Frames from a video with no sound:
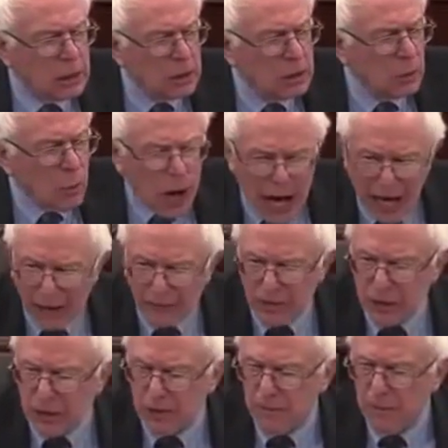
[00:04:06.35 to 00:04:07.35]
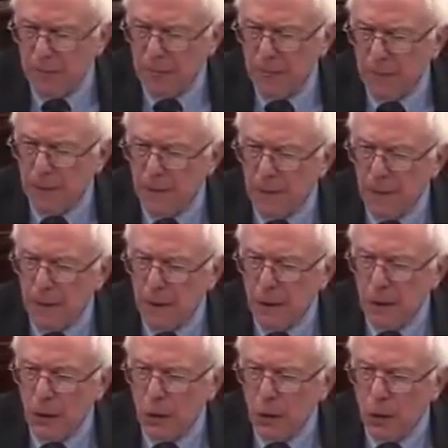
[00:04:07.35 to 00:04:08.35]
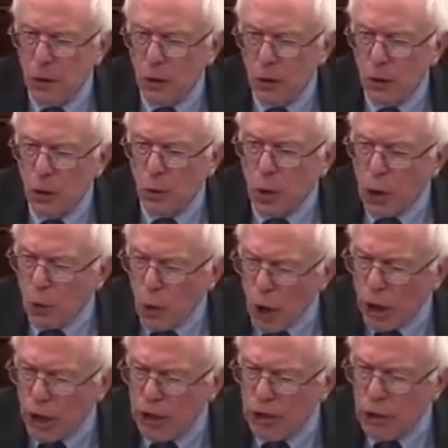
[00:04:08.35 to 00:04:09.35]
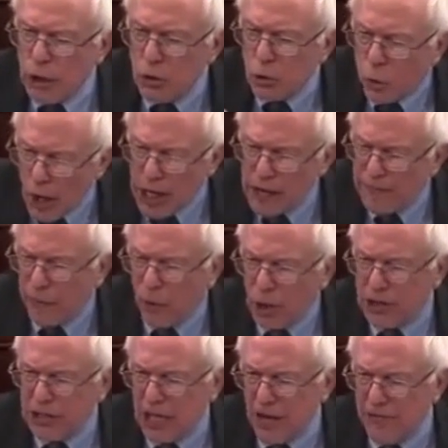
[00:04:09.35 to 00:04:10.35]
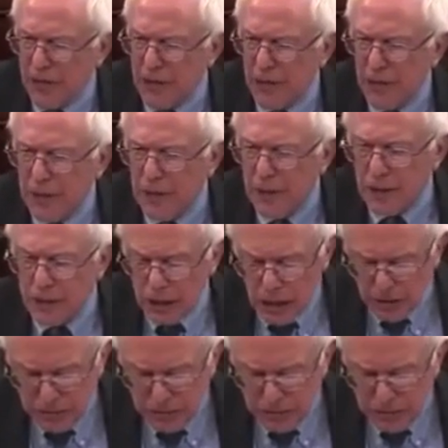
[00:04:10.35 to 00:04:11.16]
wives who are working 24/7 to give